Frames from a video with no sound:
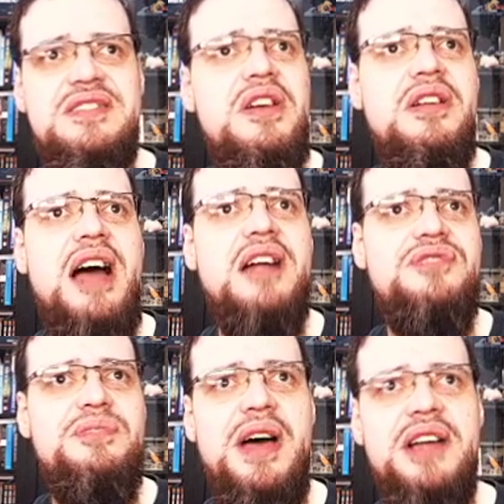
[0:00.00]
It's not hard
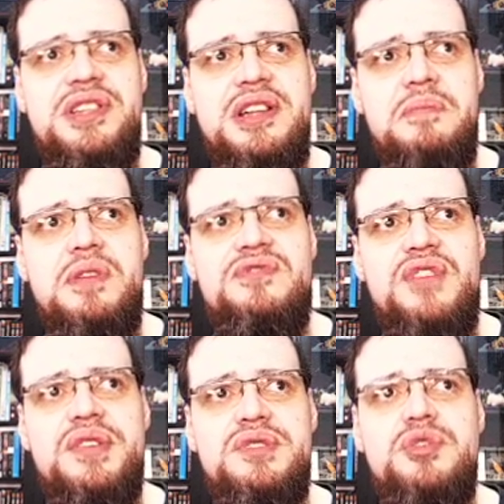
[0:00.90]
to imagine that most
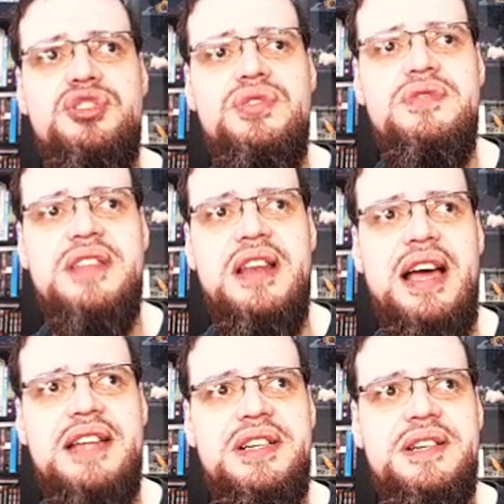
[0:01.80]
viewers would choose the
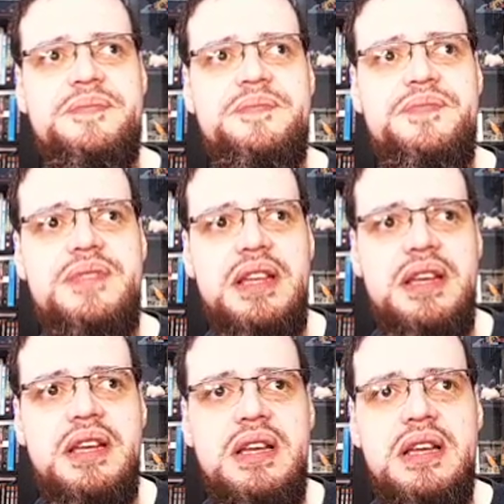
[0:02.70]
latter.
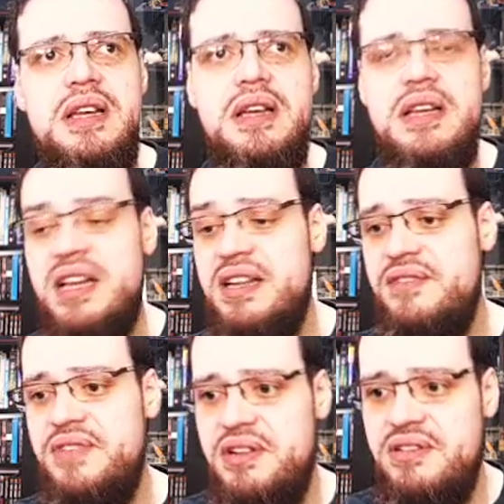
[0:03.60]
And
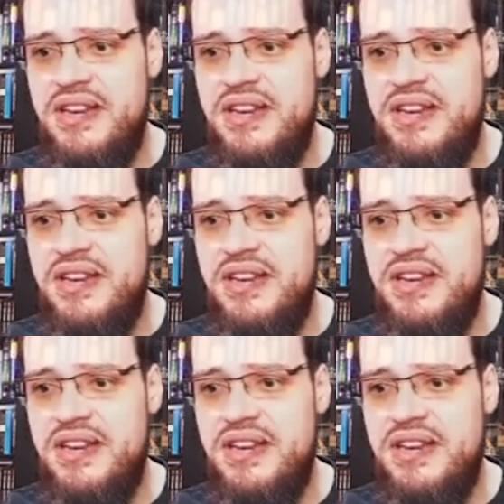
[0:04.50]
even though the